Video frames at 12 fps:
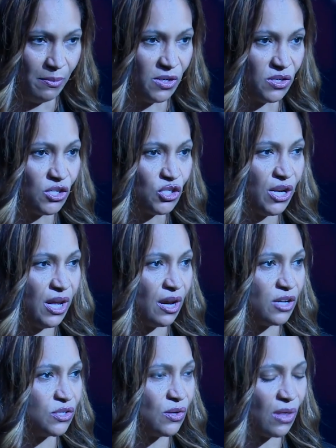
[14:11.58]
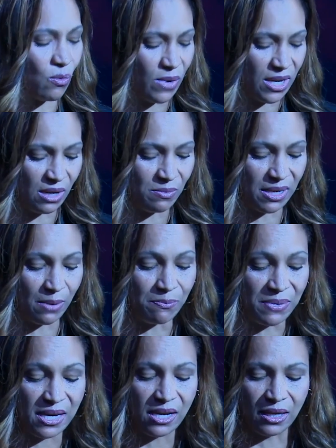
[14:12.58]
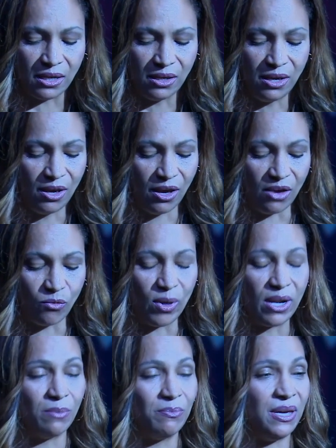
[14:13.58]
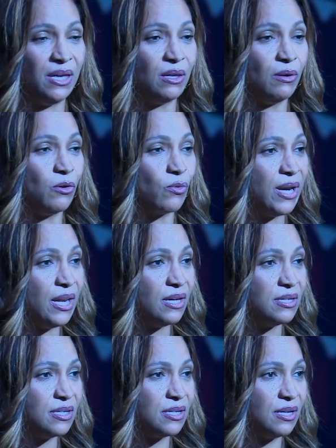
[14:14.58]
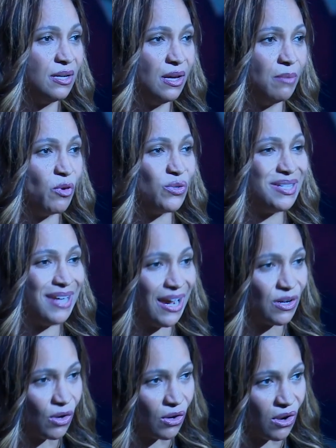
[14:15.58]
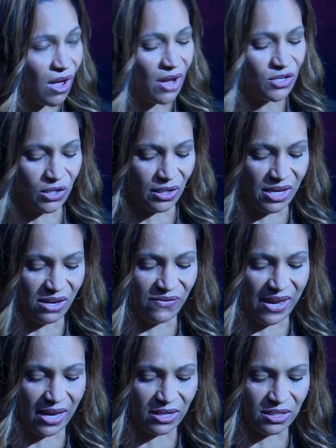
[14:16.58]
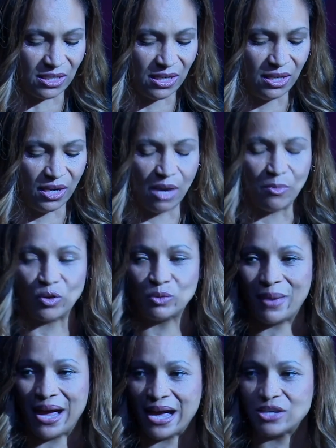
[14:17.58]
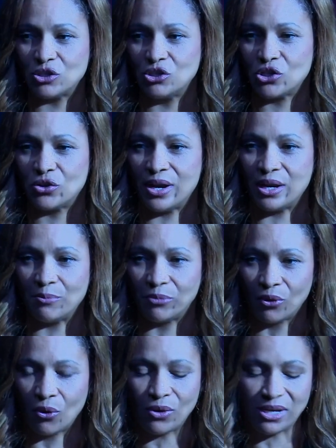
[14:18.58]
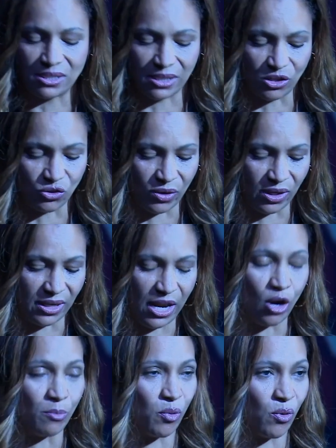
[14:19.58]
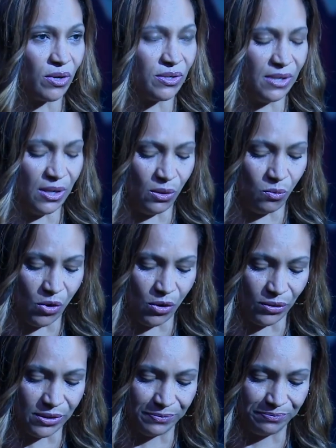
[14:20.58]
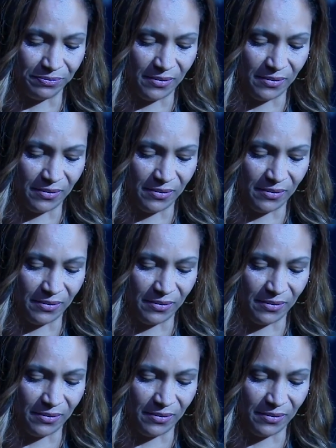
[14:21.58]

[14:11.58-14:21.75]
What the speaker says: positioning us so that we can be a beacon of being the greenest, most technologically advanced, and most passenger and employee-centric airport in the world.